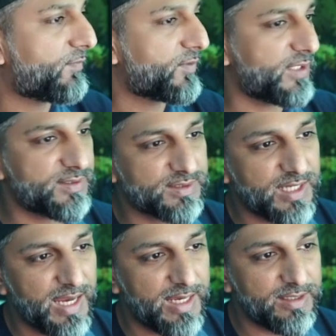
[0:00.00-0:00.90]
this
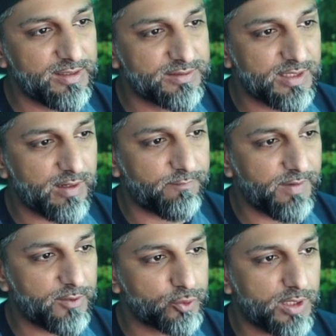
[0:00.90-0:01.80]
candies that I
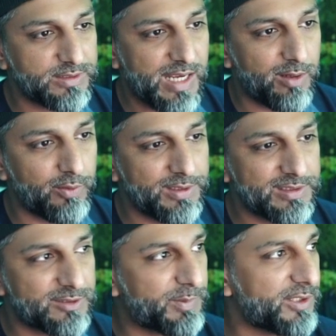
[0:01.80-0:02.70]
found. So I downloaded
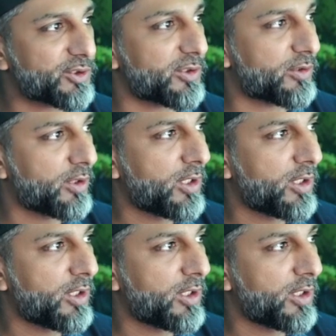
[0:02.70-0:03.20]
this picture